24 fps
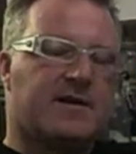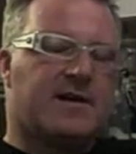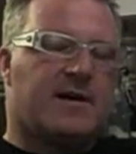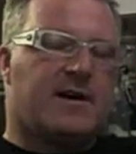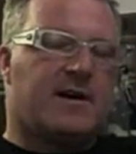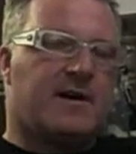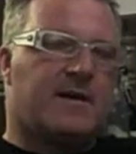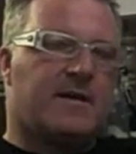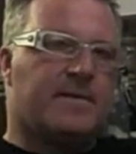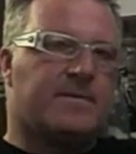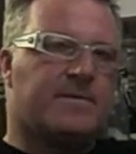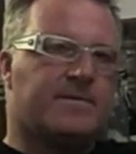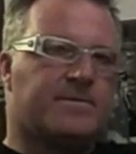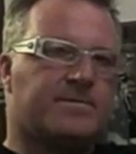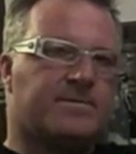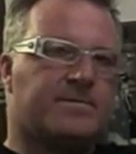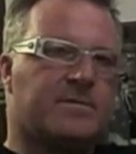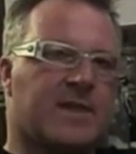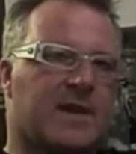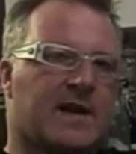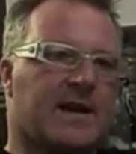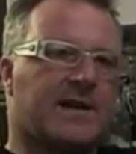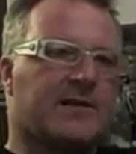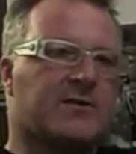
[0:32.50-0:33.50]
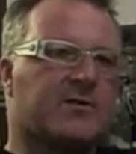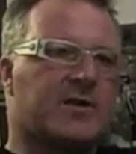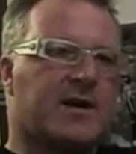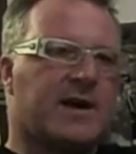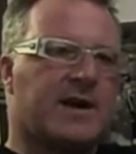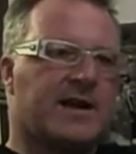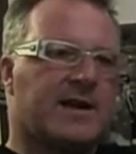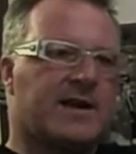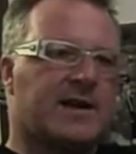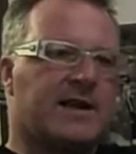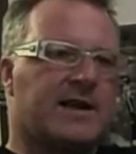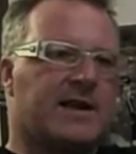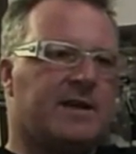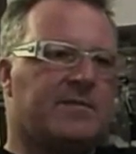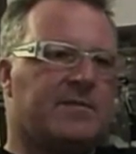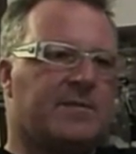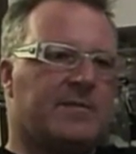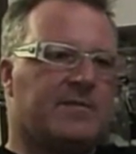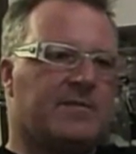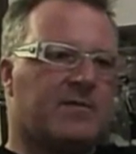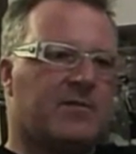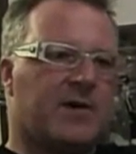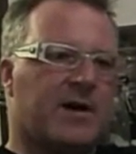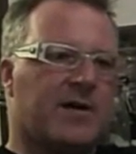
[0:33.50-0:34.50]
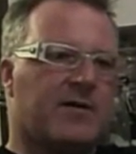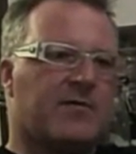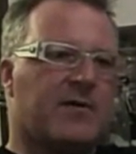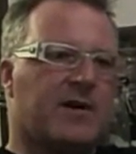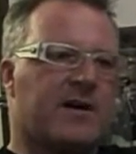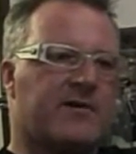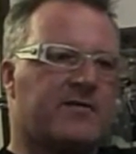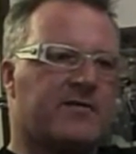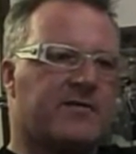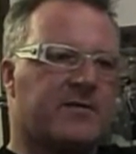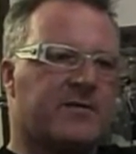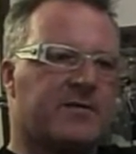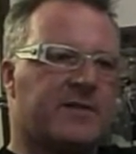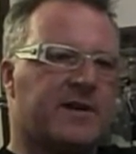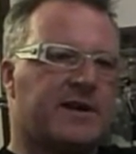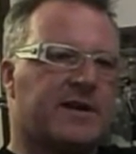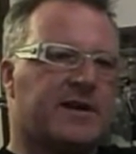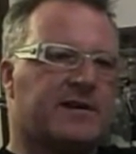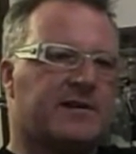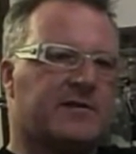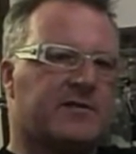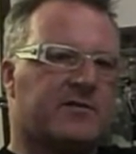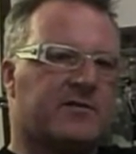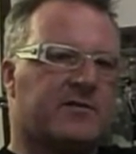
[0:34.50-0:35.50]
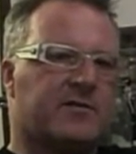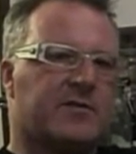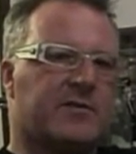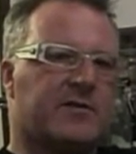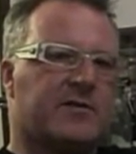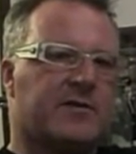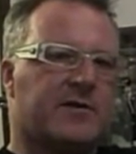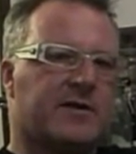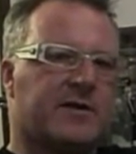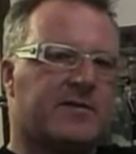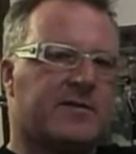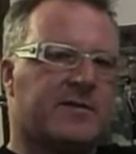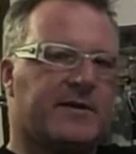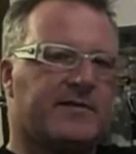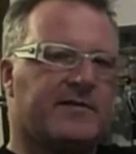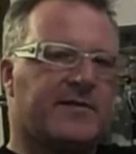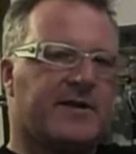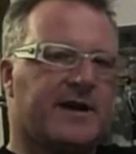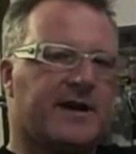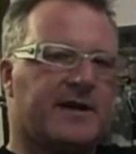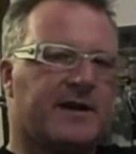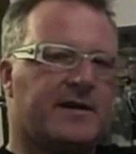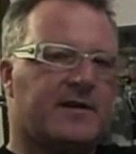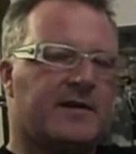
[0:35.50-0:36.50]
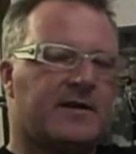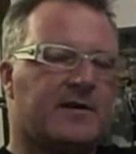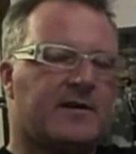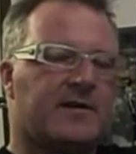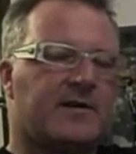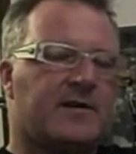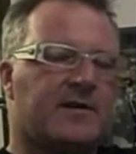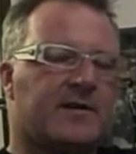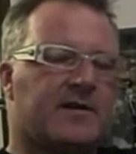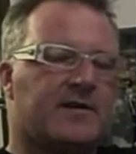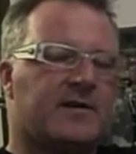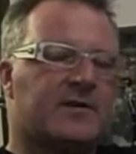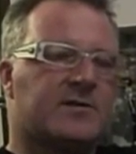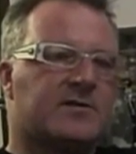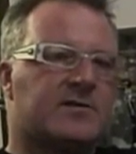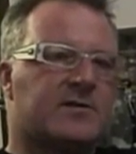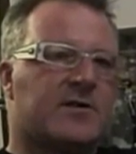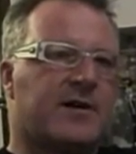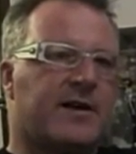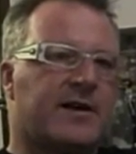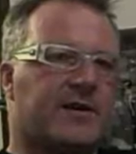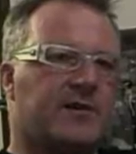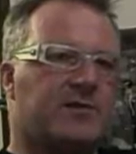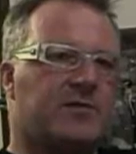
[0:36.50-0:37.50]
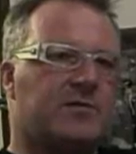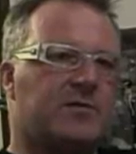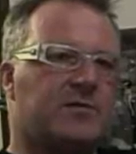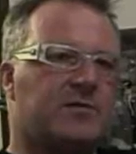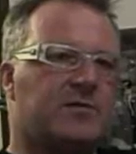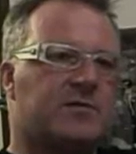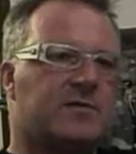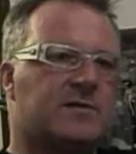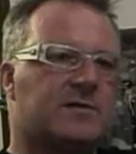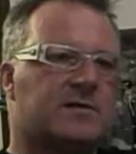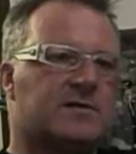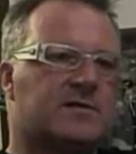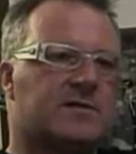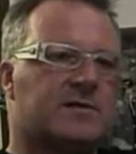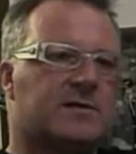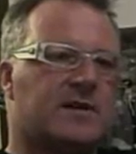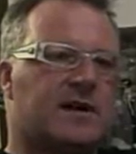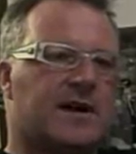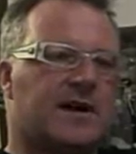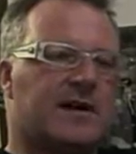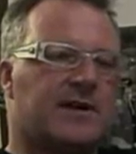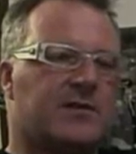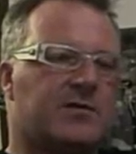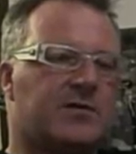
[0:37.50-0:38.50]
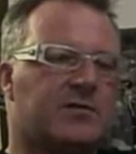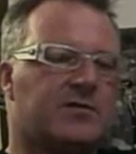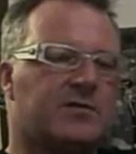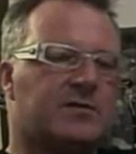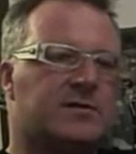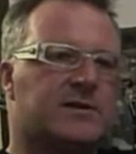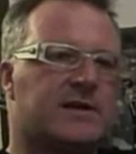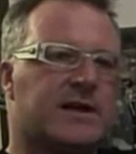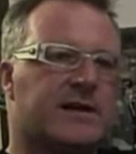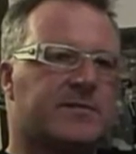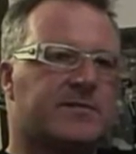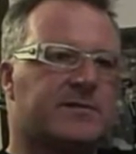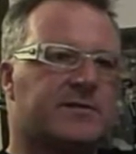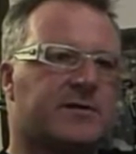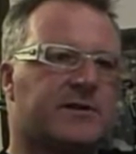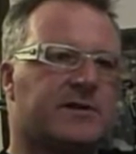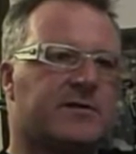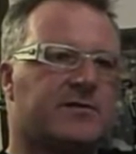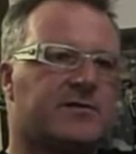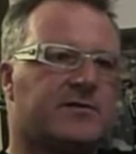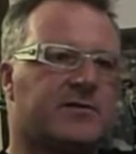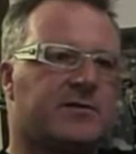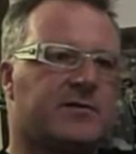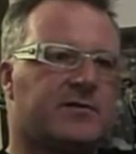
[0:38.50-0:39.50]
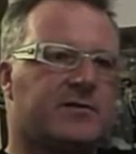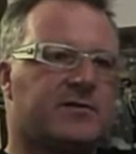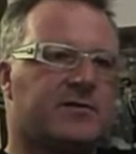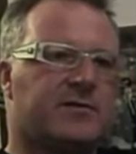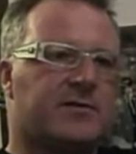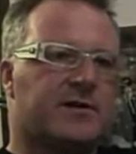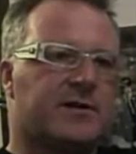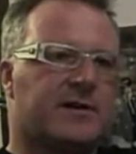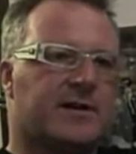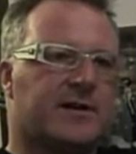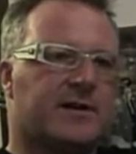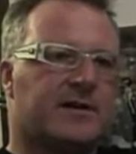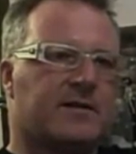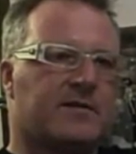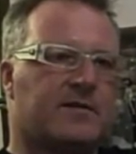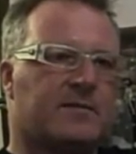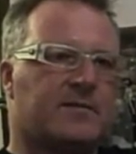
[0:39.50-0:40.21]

and I tried to keep white wine fermentations from going above that. So I use temperature control during